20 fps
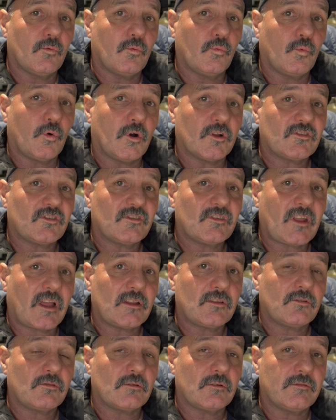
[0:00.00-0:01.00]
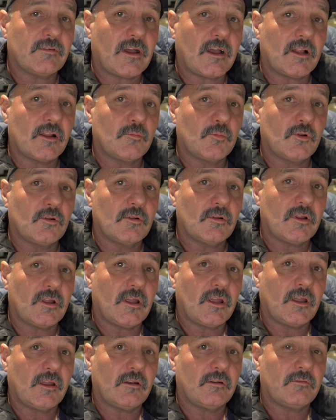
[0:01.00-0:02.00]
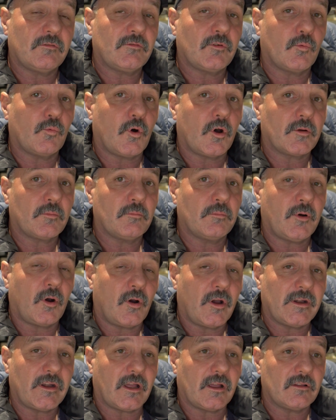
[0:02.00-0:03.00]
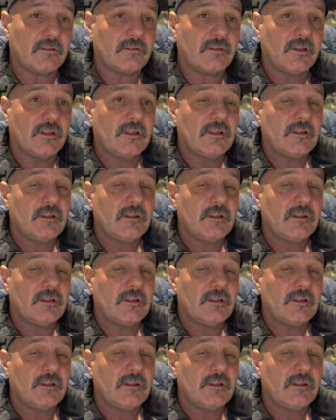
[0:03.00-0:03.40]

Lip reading: what studs are available and for what binos.